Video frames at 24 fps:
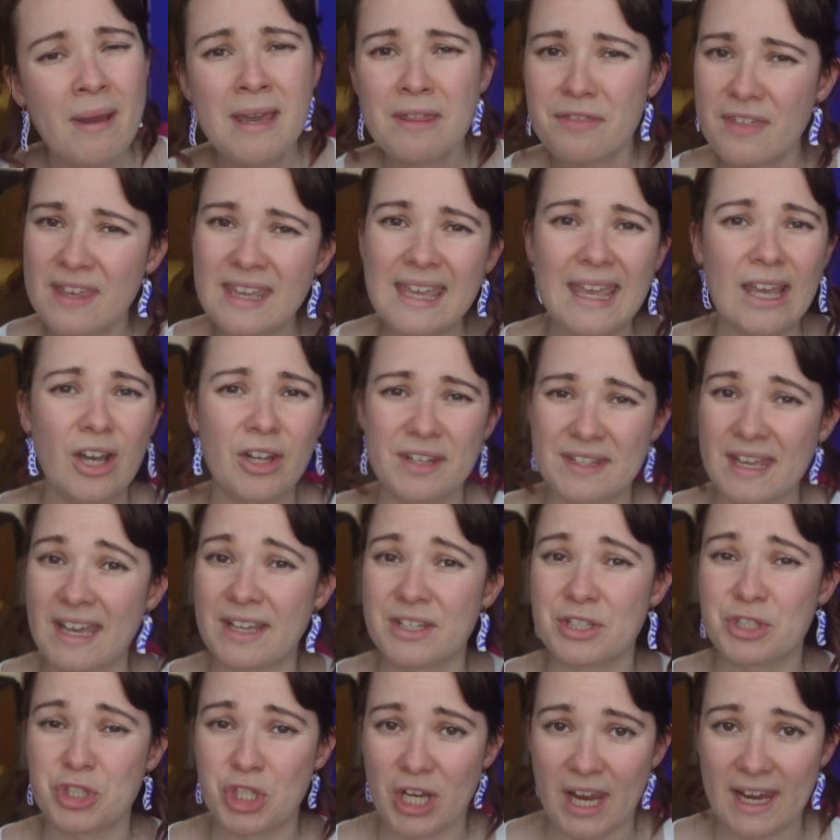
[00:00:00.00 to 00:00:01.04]
My thinking on that
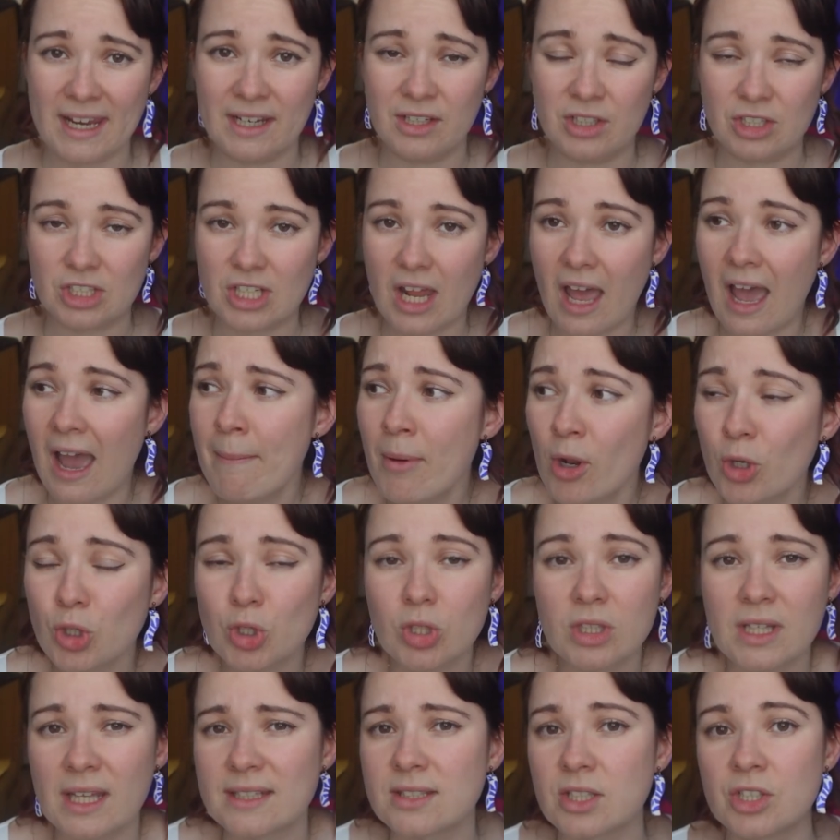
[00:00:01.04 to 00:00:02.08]
has changed. I'm not
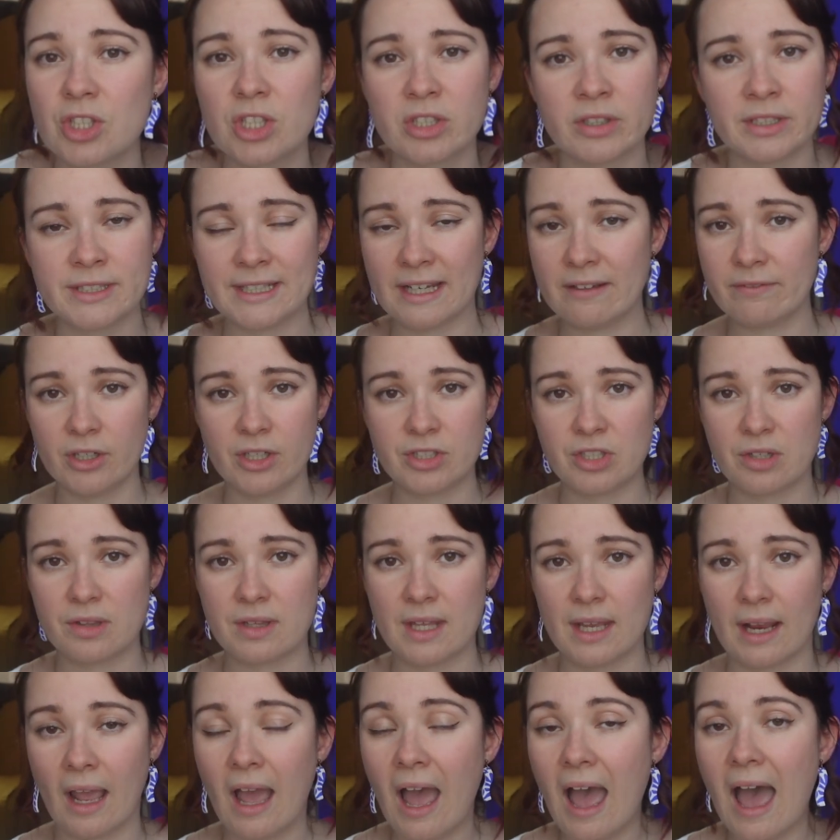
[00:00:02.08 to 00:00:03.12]
sure that's a neurodivergent
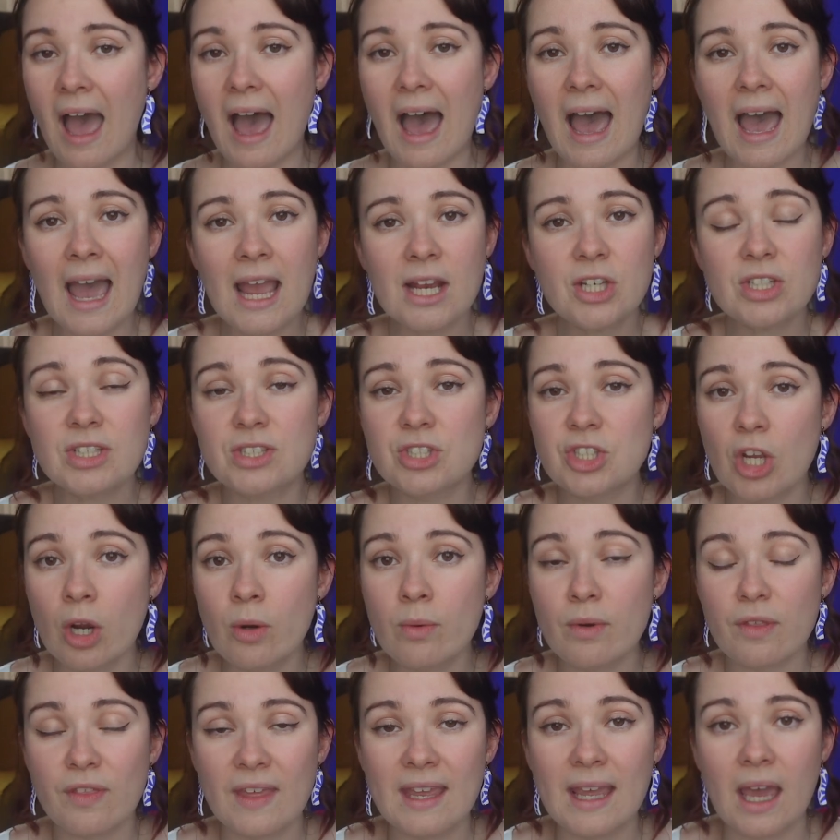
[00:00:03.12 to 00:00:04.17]
thing. I just
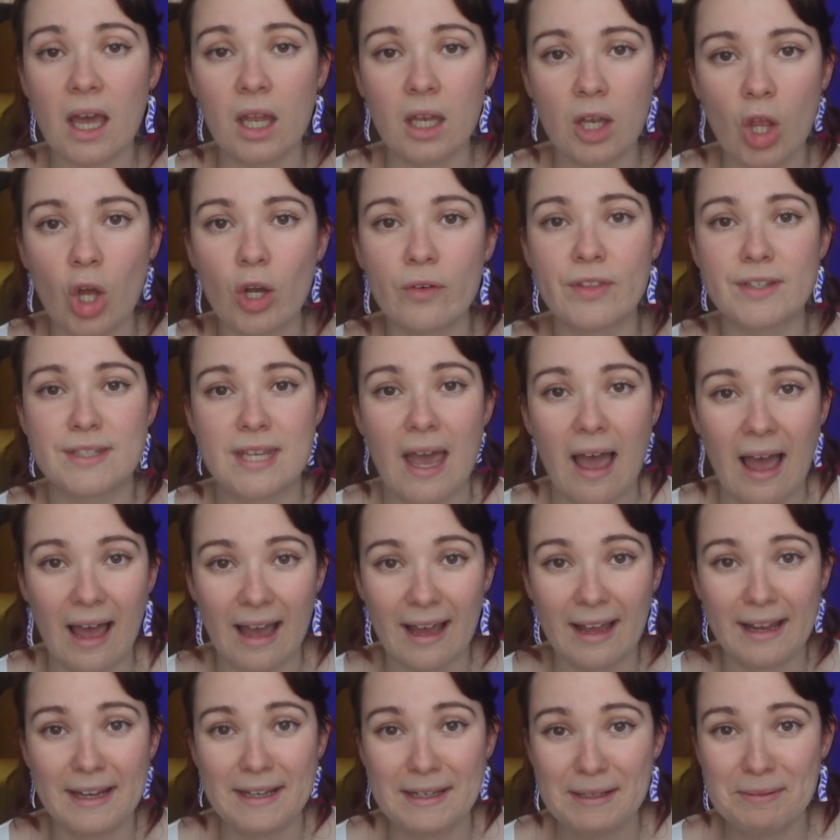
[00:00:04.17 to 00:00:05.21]
don't think a lot of the
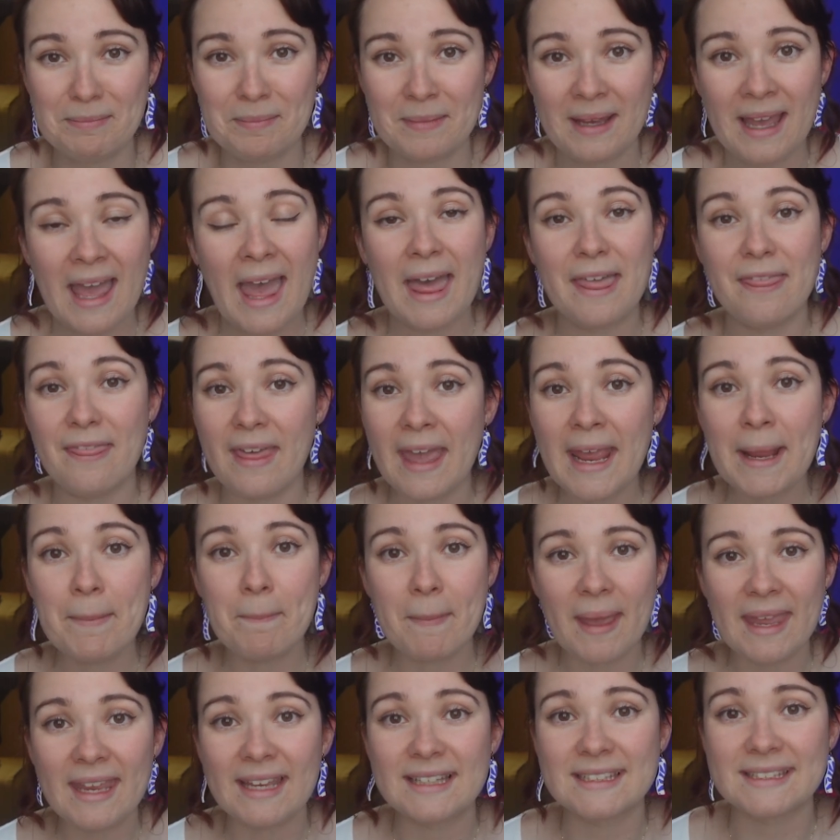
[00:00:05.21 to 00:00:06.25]
time they
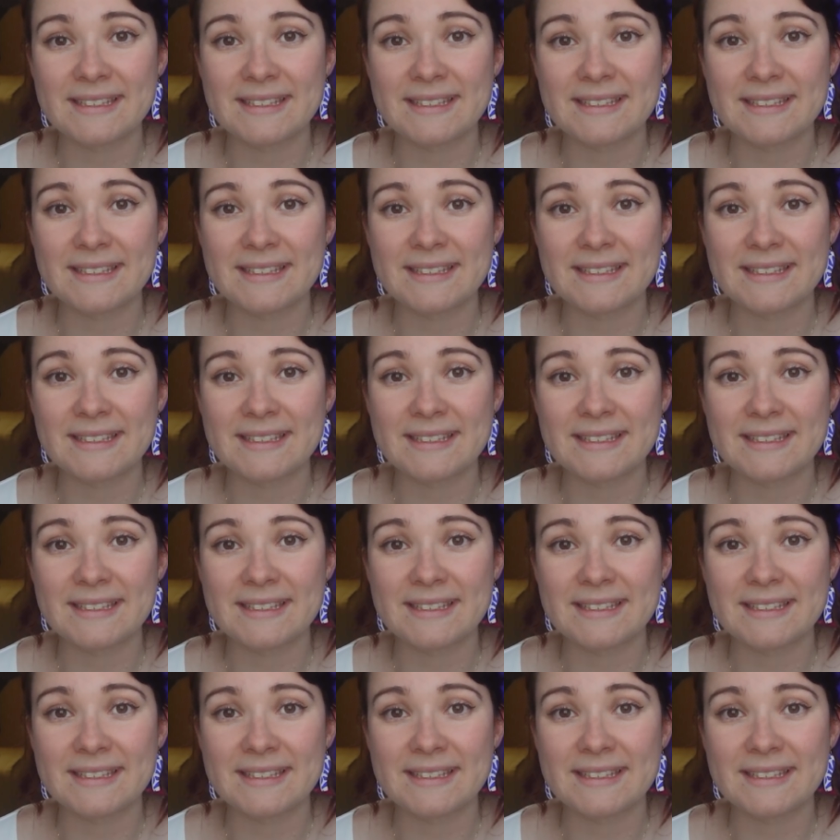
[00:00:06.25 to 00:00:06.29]
make